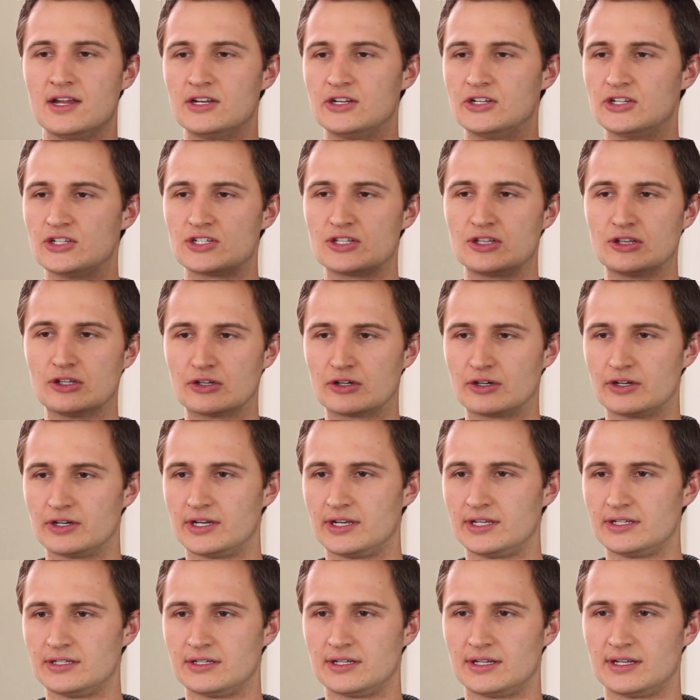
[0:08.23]
Just
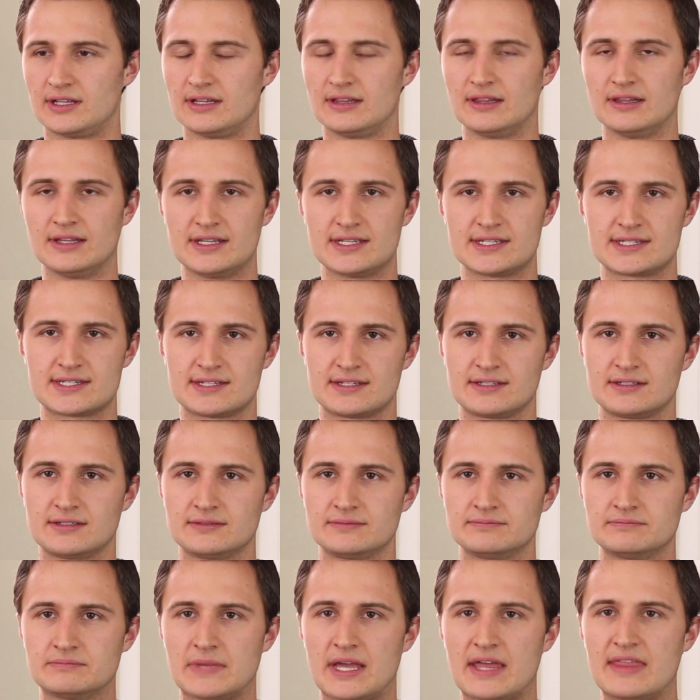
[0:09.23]
learn to
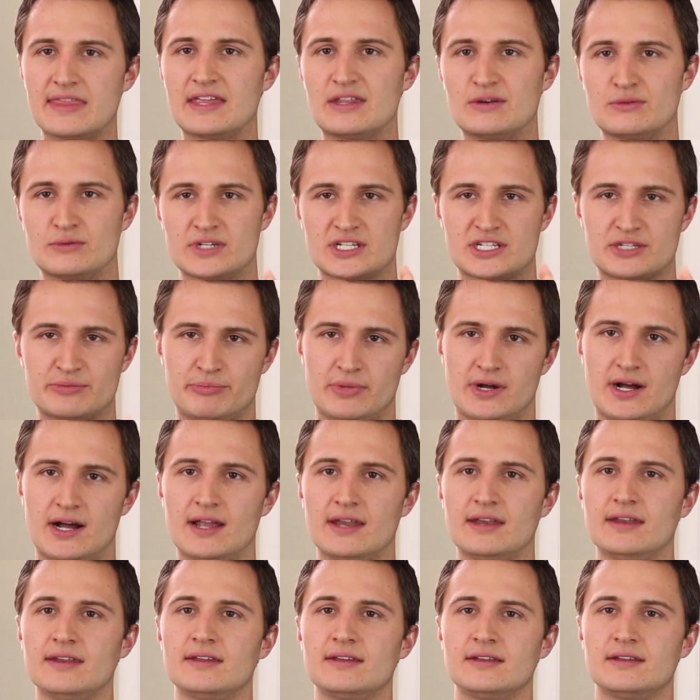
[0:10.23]
listen and then
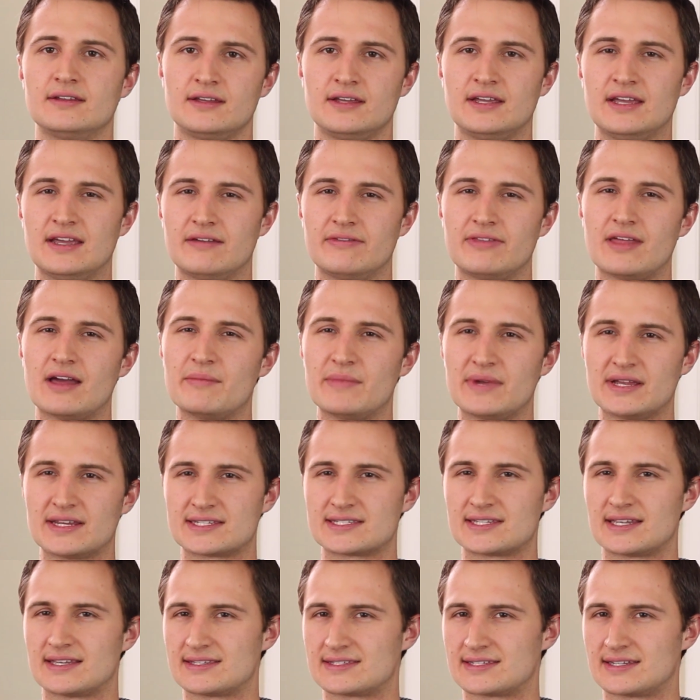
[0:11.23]
respond, if that
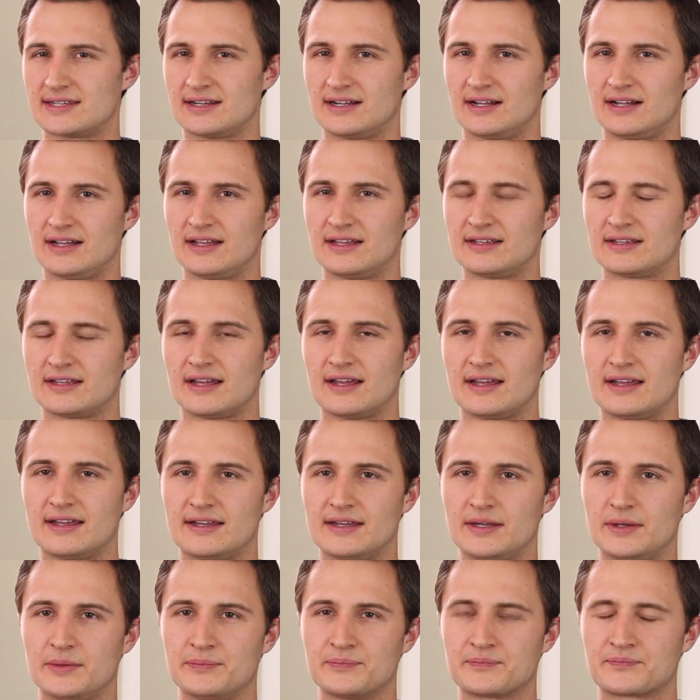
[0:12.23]
makes sense at all.
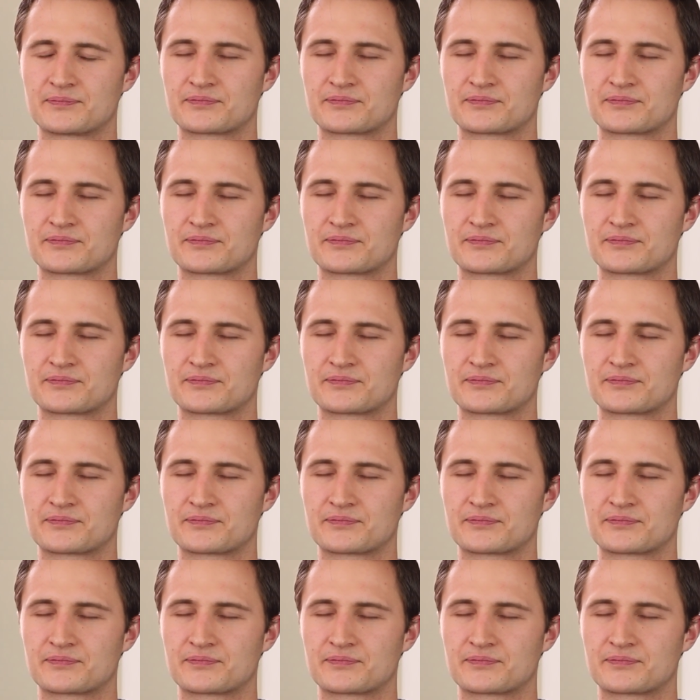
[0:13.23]
Uh,